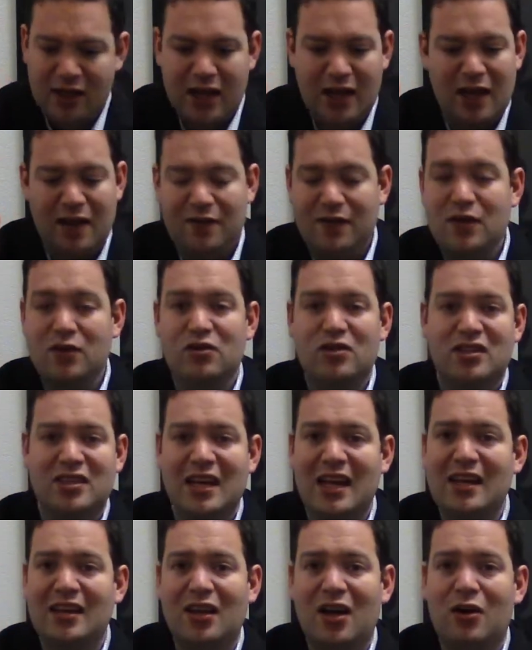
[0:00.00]
If you
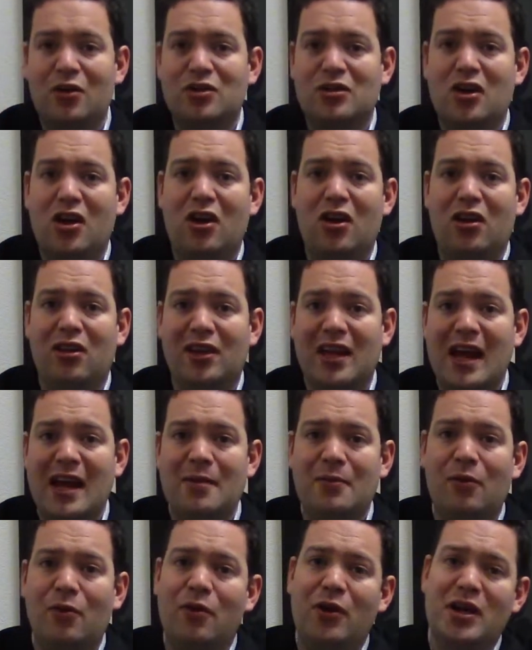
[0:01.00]
see those on a
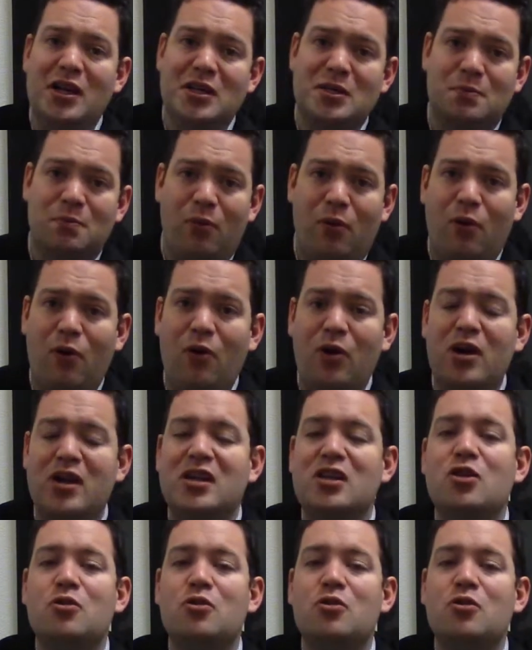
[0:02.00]
label and it's port,